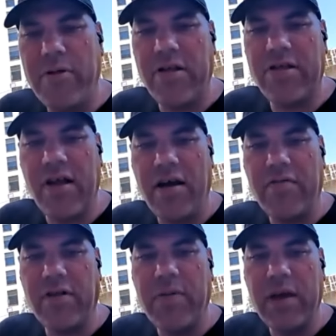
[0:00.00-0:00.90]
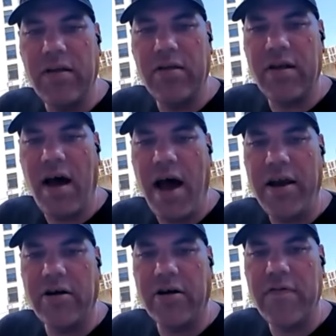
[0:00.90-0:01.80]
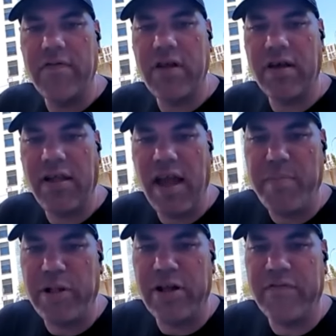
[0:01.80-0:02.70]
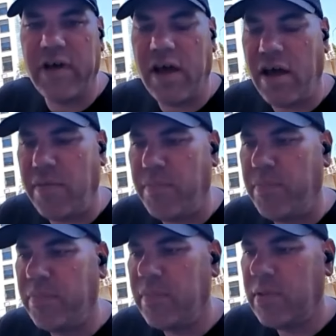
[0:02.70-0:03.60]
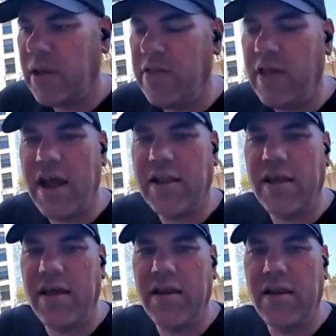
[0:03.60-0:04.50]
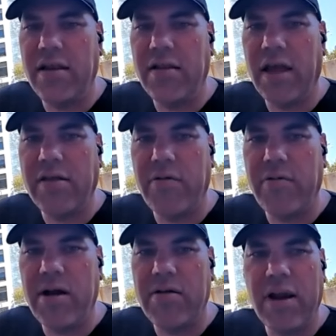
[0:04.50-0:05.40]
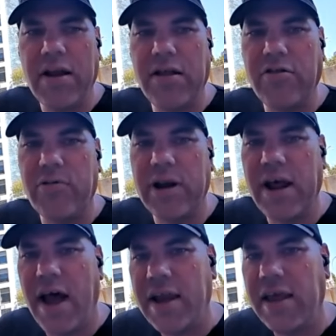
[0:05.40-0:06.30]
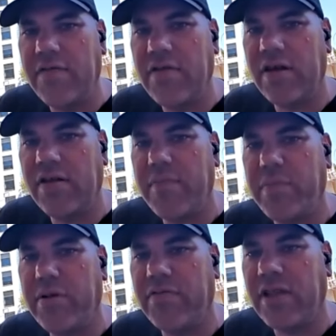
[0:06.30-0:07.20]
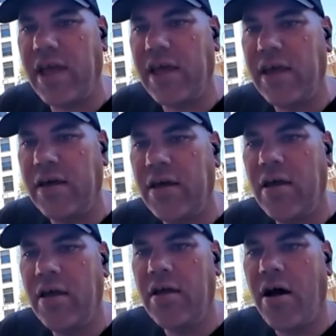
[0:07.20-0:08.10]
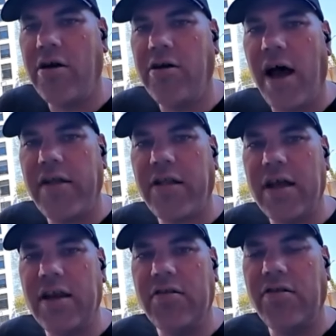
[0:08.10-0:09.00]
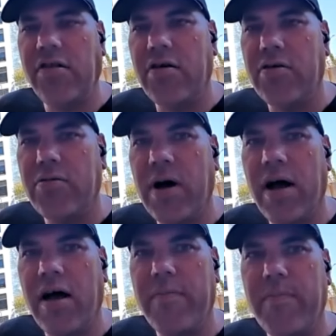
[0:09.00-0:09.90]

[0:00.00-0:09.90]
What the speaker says: was just thought of something is Heidegger gives the example of in the around 1929, he gives the example of saying our Dasein is so